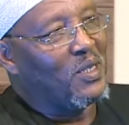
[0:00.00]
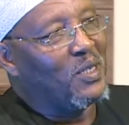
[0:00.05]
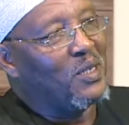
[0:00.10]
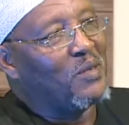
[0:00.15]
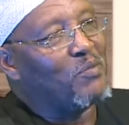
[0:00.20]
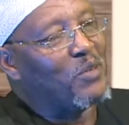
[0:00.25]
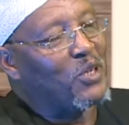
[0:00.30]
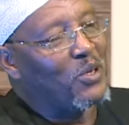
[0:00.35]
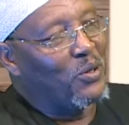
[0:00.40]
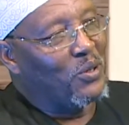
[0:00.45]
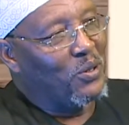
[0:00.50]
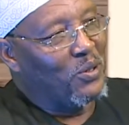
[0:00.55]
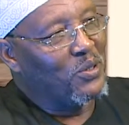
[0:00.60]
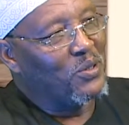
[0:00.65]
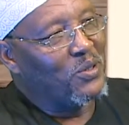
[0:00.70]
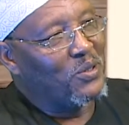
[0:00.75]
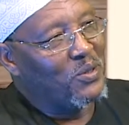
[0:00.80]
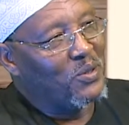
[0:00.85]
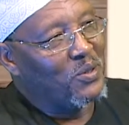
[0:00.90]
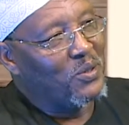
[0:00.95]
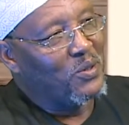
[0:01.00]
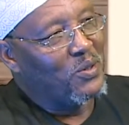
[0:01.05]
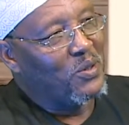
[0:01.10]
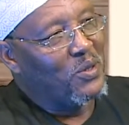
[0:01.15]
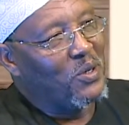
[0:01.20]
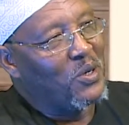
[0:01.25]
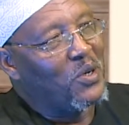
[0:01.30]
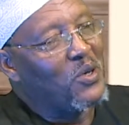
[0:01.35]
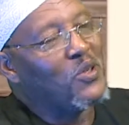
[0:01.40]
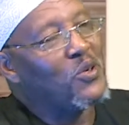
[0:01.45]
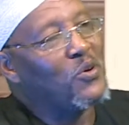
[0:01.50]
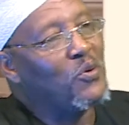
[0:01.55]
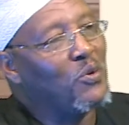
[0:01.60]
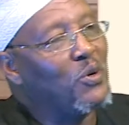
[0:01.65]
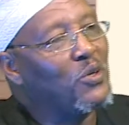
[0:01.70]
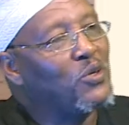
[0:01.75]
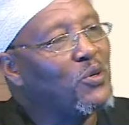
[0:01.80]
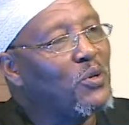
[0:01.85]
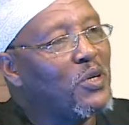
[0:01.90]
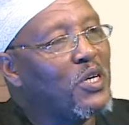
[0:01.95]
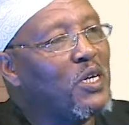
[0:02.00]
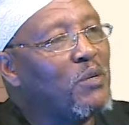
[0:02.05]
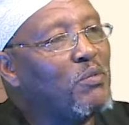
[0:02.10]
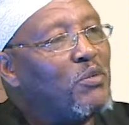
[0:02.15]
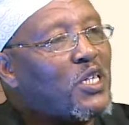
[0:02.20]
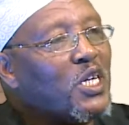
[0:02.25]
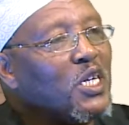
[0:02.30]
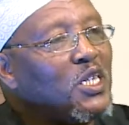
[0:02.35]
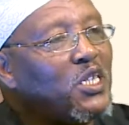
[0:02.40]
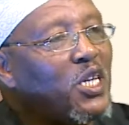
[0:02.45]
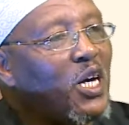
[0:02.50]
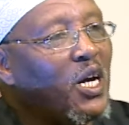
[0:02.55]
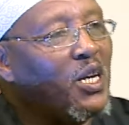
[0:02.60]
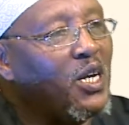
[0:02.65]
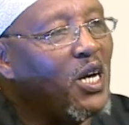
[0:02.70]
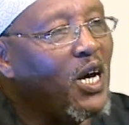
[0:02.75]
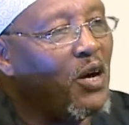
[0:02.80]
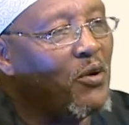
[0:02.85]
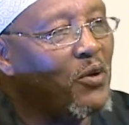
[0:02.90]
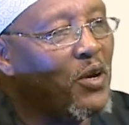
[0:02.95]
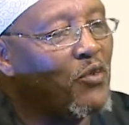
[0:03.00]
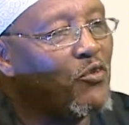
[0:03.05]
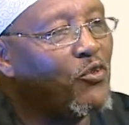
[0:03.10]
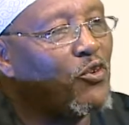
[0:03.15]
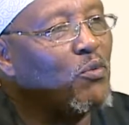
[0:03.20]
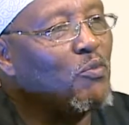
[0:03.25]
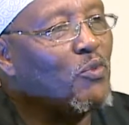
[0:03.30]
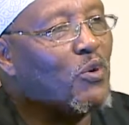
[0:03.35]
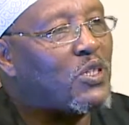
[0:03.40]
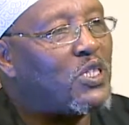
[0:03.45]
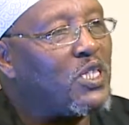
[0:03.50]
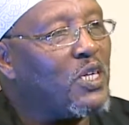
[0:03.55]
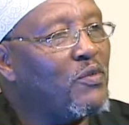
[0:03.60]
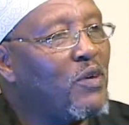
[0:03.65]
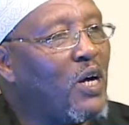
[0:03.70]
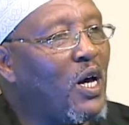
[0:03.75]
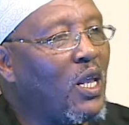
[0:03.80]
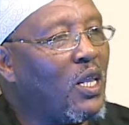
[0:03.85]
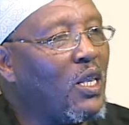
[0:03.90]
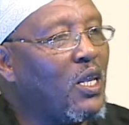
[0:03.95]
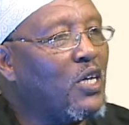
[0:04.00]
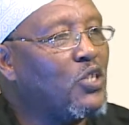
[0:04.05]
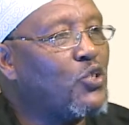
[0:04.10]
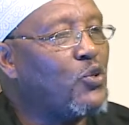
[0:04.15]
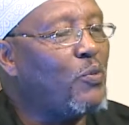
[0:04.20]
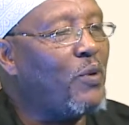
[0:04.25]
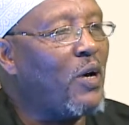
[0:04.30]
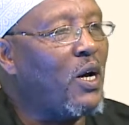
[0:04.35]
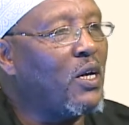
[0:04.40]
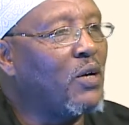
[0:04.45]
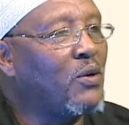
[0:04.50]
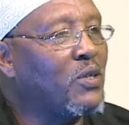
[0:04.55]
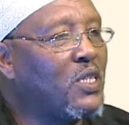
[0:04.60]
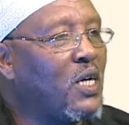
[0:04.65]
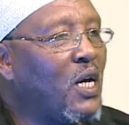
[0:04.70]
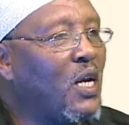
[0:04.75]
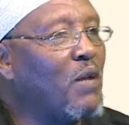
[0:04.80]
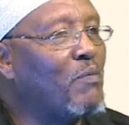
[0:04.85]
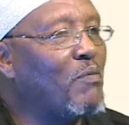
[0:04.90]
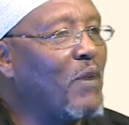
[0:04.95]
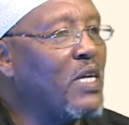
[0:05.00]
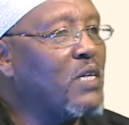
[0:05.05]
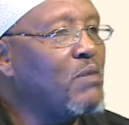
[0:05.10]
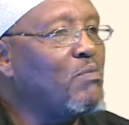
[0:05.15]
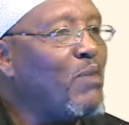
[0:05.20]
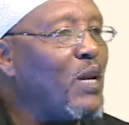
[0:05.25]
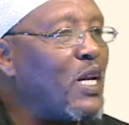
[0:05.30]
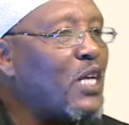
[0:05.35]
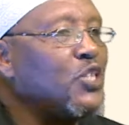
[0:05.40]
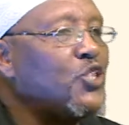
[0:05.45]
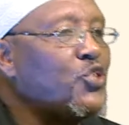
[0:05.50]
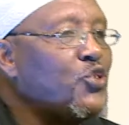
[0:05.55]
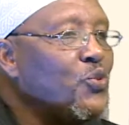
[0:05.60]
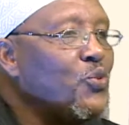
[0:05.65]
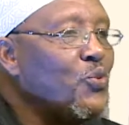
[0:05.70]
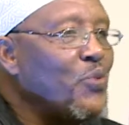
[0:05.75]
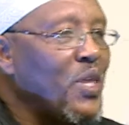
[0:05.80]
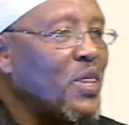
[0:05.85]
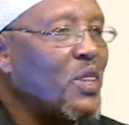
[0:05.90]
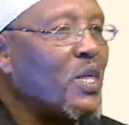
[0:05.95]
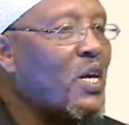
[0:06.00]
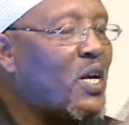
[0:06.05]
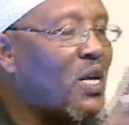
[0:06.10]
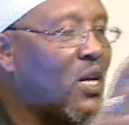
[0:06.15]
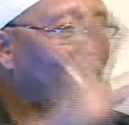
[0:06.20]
Because you want to keep shaitan away from whatever Allah subhanahu wa ta'ala might bless you with in